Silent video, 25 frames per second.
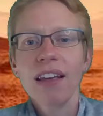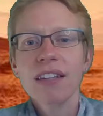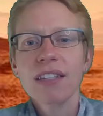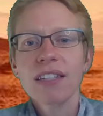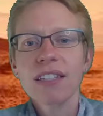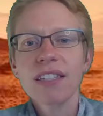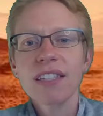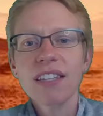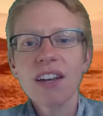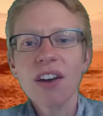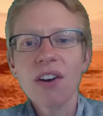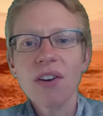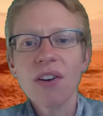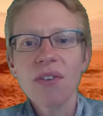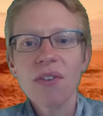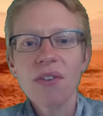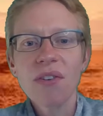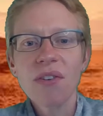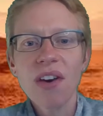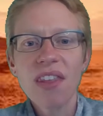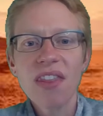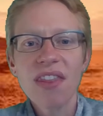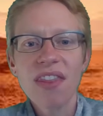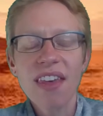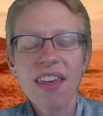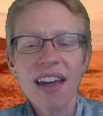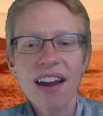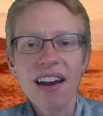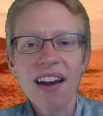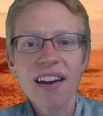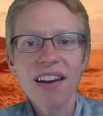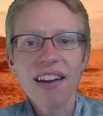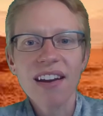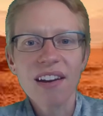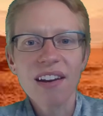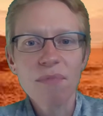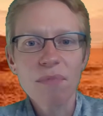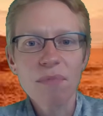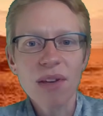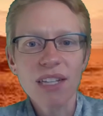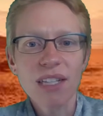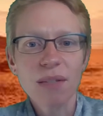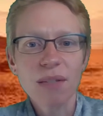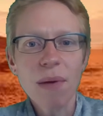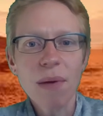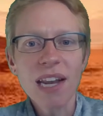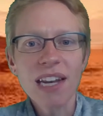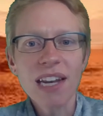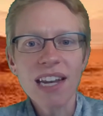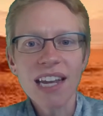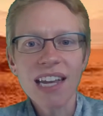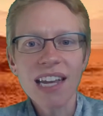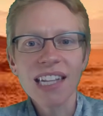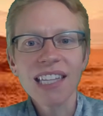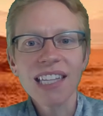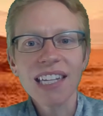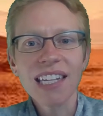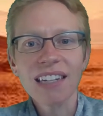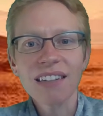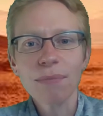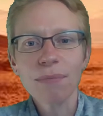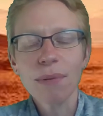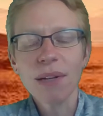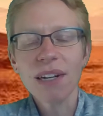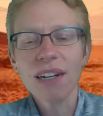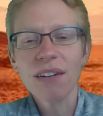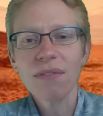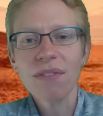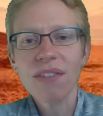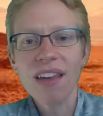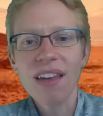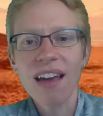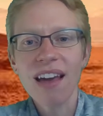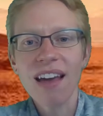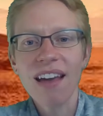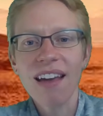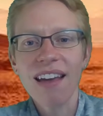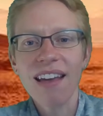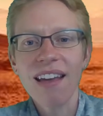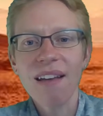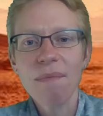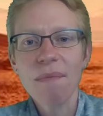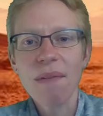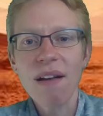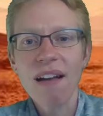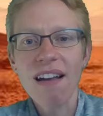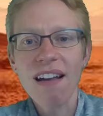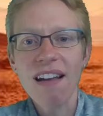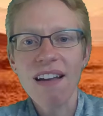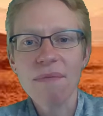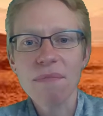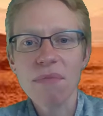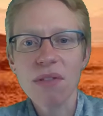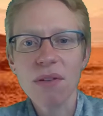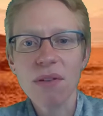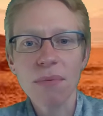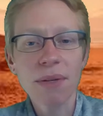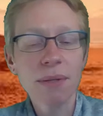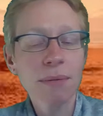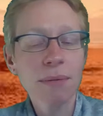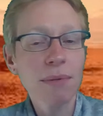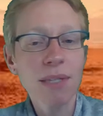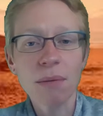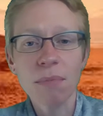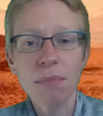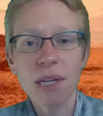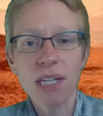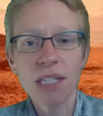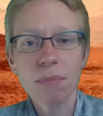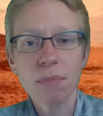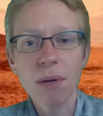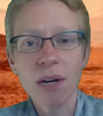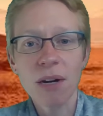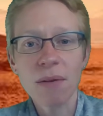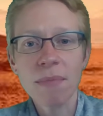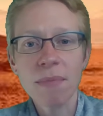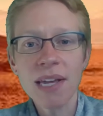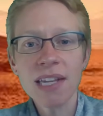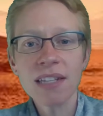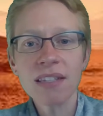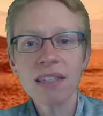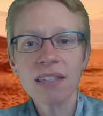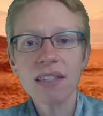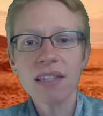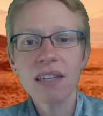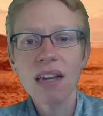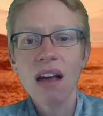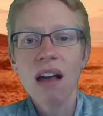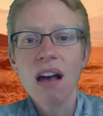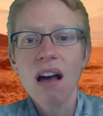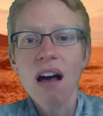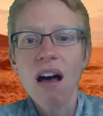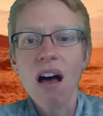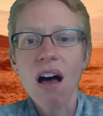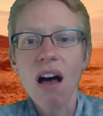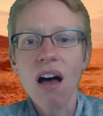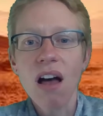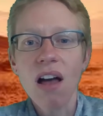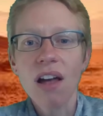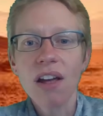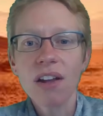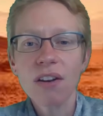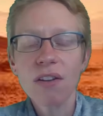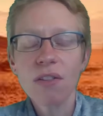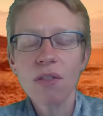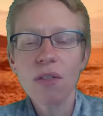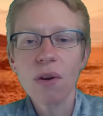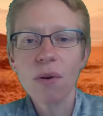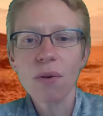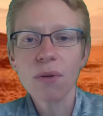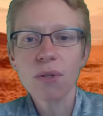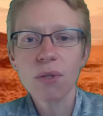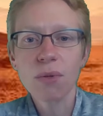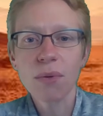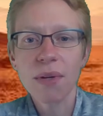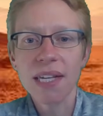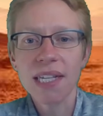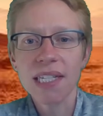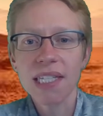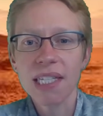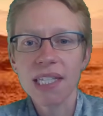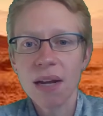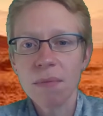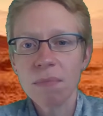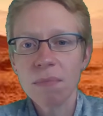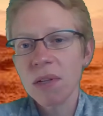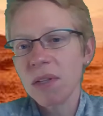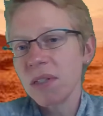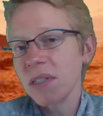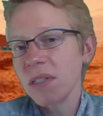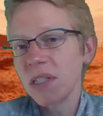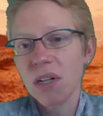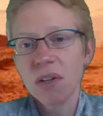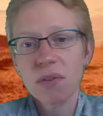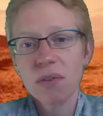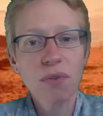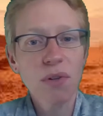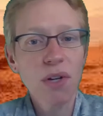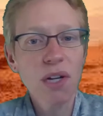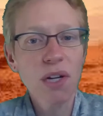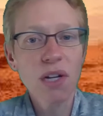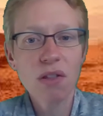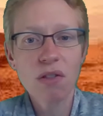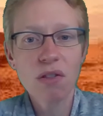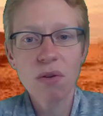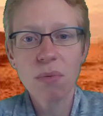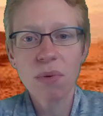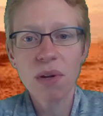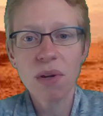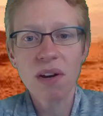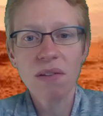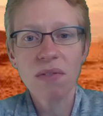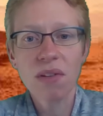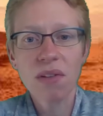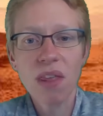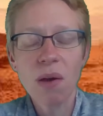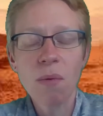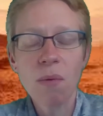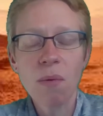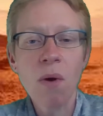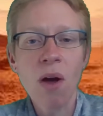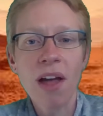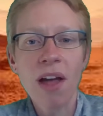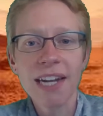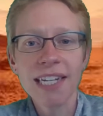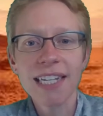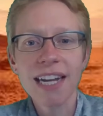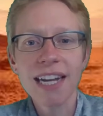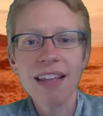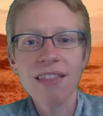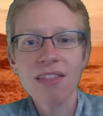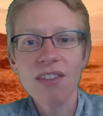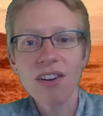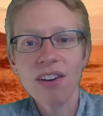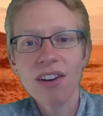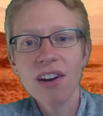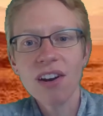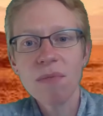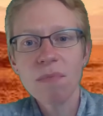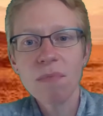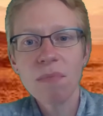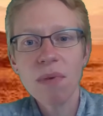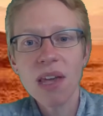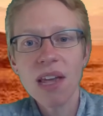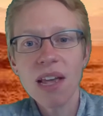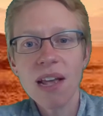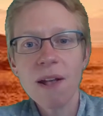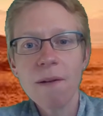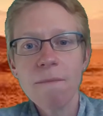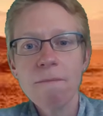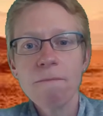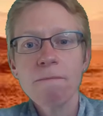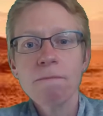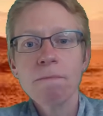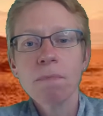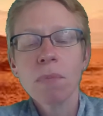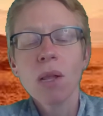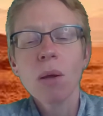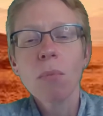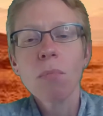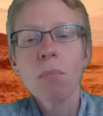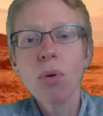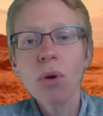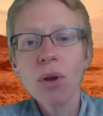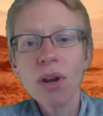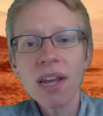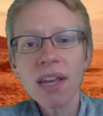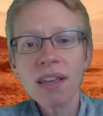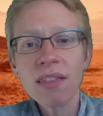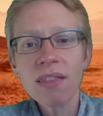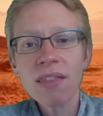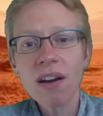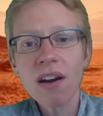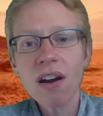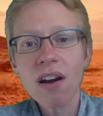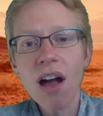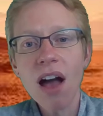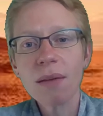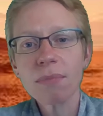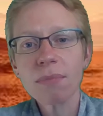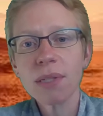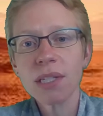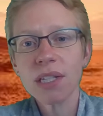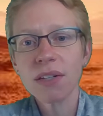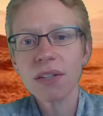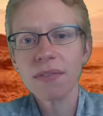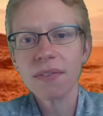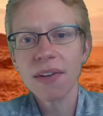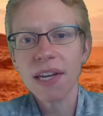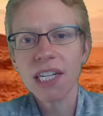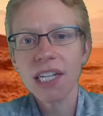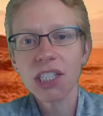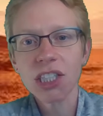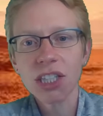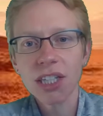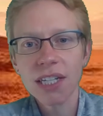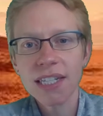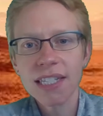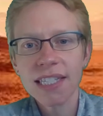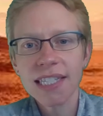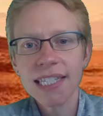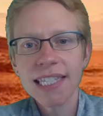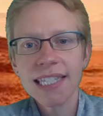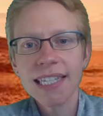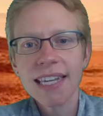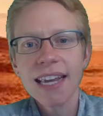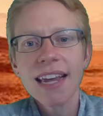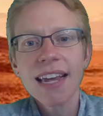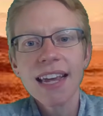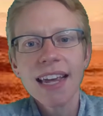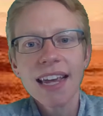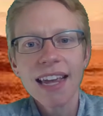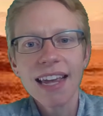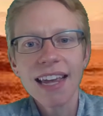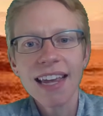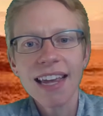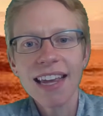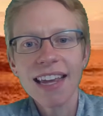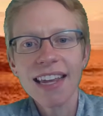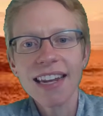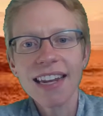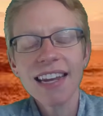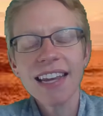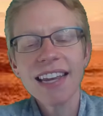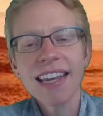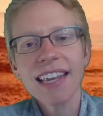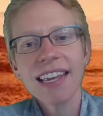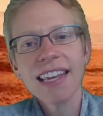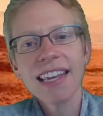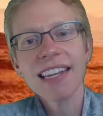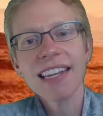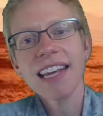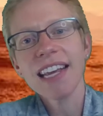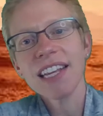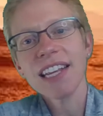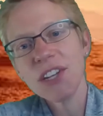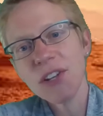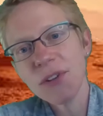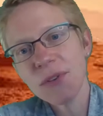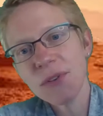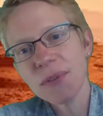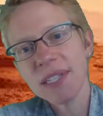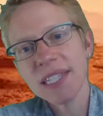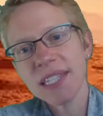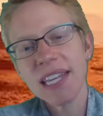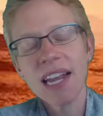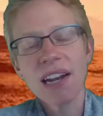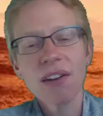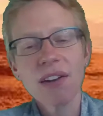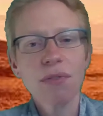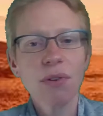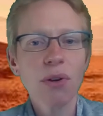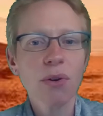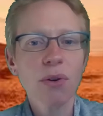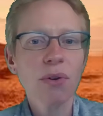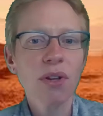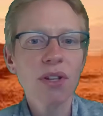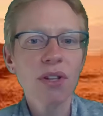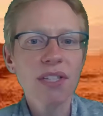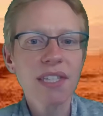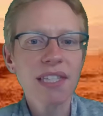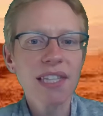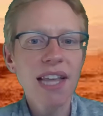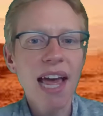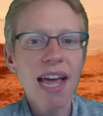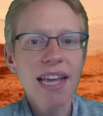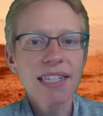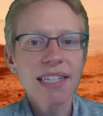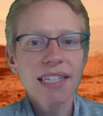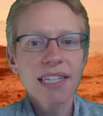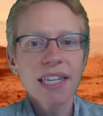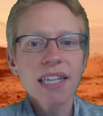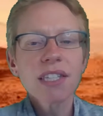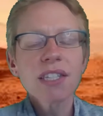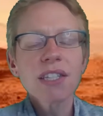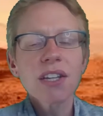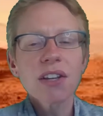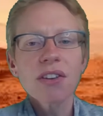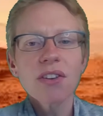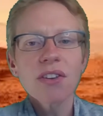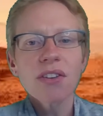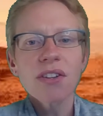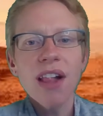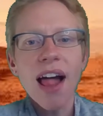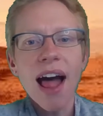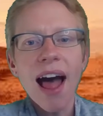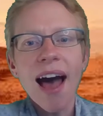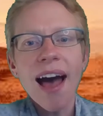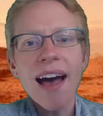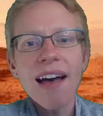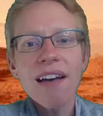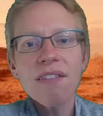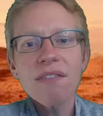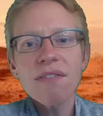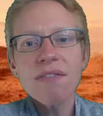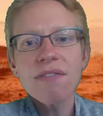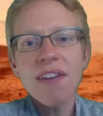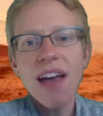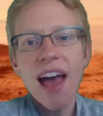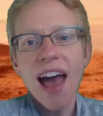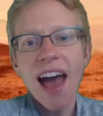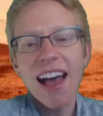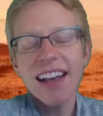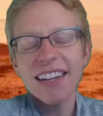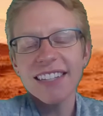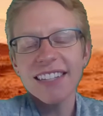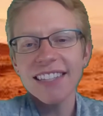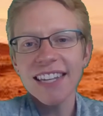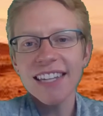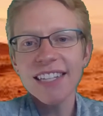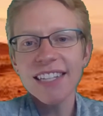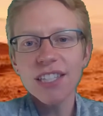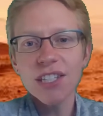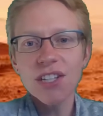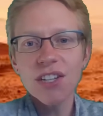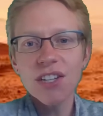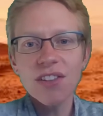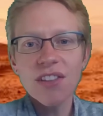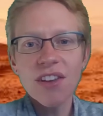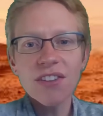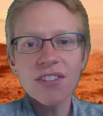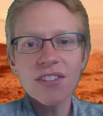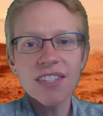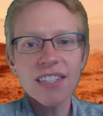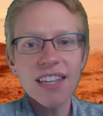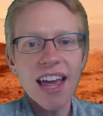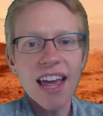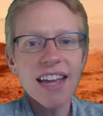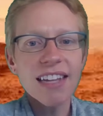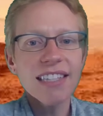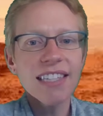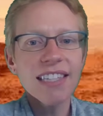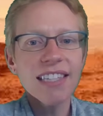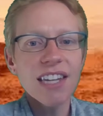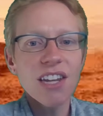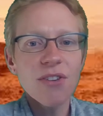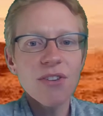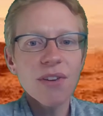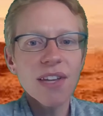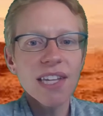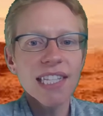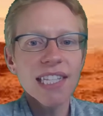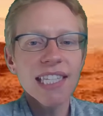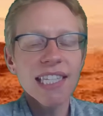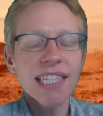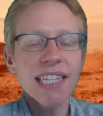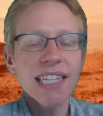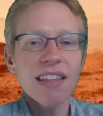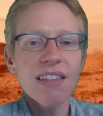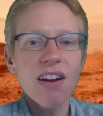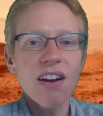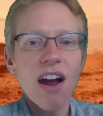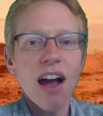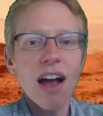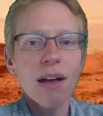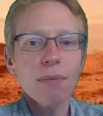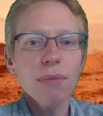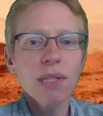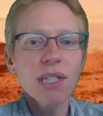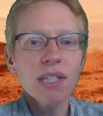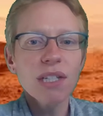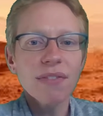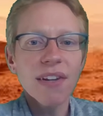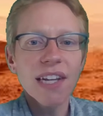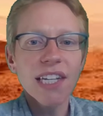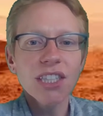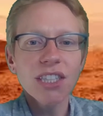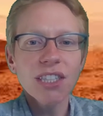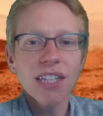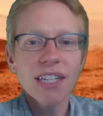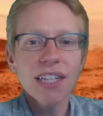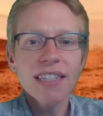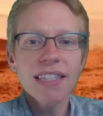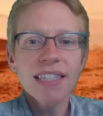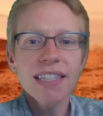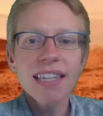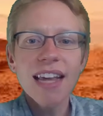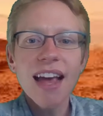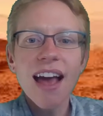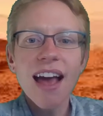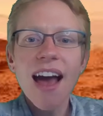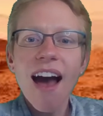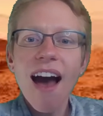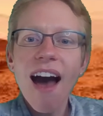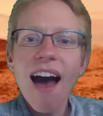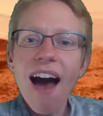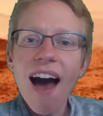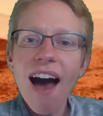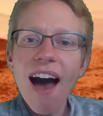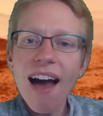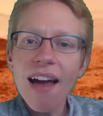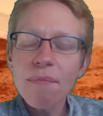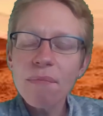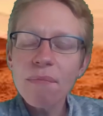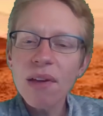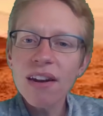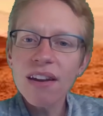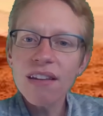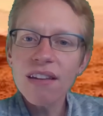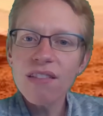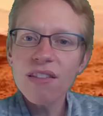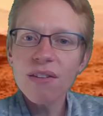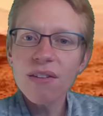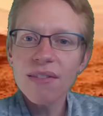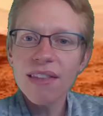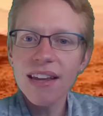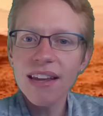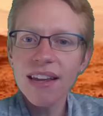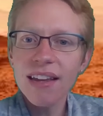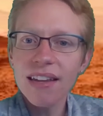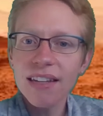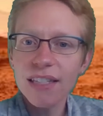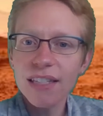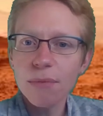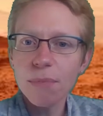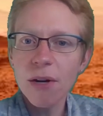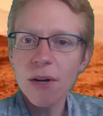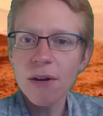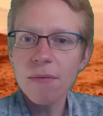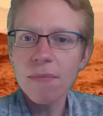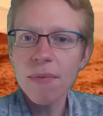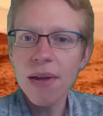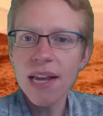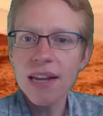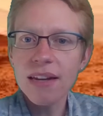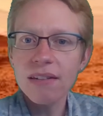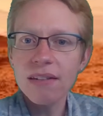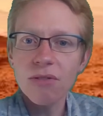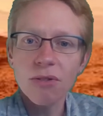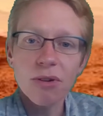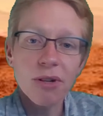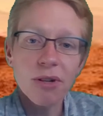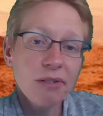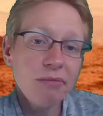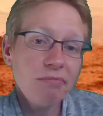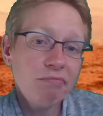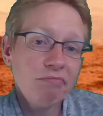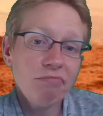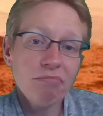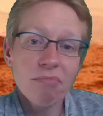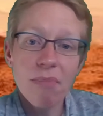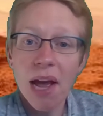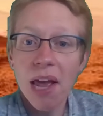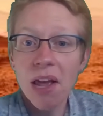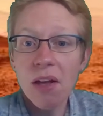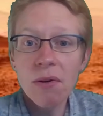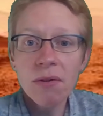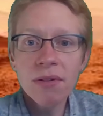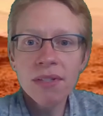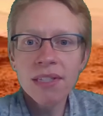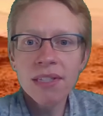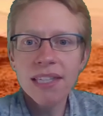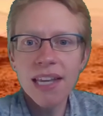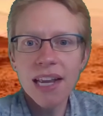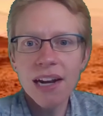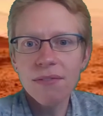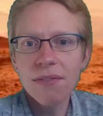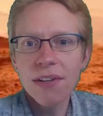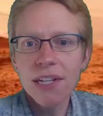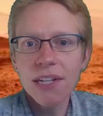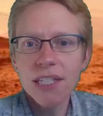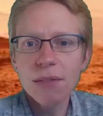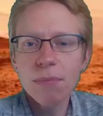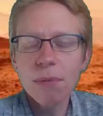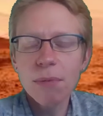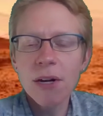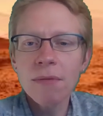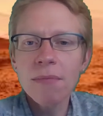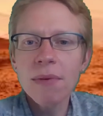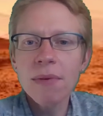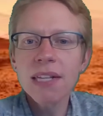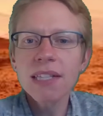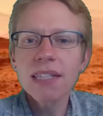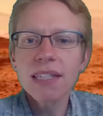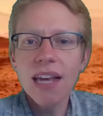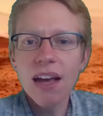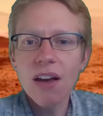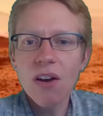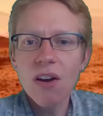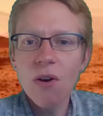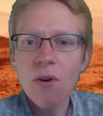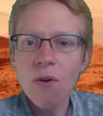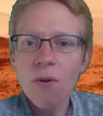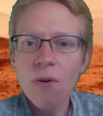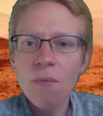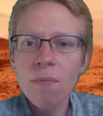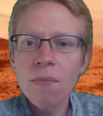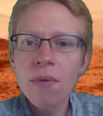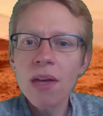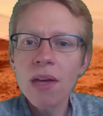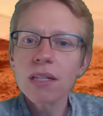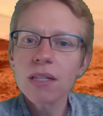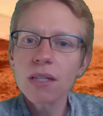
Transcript: So they're going to be spending a little bit of time doing some experiments on those soil samples. They're free to do whatever they want, and they're going to be putting their observations in a new set of Google Slides. So you'll have access to those slides and you can see their observations. I'm going to do the experiment or my own set of experiments at home.